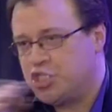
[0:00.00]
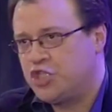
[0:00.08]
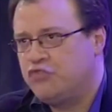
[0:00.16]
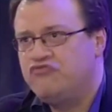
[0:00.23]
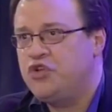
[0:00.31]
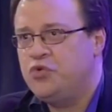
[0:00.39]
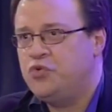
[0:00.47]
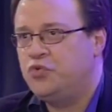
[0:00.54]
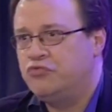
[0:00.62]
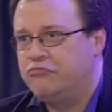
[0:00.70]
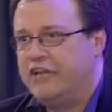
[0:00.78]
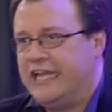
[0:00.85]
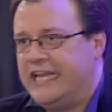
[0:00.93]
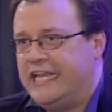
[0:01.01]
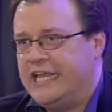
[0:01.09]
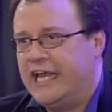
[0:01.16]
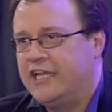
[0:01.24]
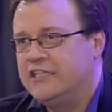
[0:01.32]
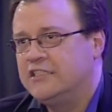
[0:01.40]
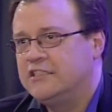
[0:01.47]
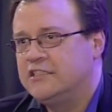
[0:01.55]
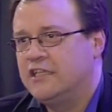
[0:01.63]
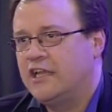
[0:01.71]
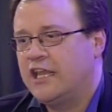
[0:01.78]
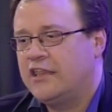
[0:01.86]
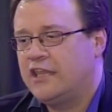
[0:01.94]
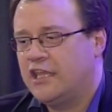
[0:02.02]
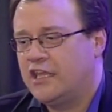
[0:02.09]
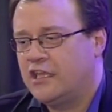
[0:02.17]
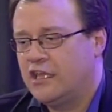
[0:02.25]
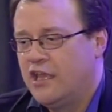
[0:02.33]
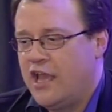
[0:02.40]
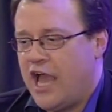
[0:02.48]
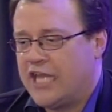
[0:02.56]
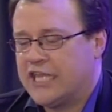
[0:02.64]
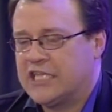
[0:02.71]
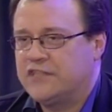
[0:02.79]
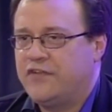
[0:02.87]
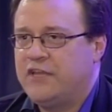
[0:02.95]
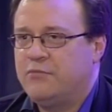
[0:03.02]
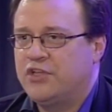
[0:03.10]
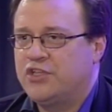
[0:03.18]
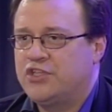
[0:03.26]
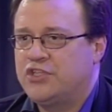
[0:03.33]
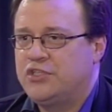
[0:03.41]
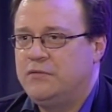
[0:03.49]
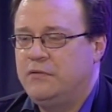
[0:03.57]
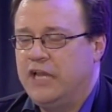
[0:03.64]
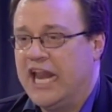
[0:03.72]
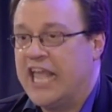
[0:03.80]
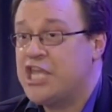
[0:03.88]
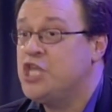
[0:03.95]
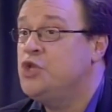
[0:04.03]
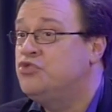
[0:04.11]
sort of do, really, and I think it's very much like you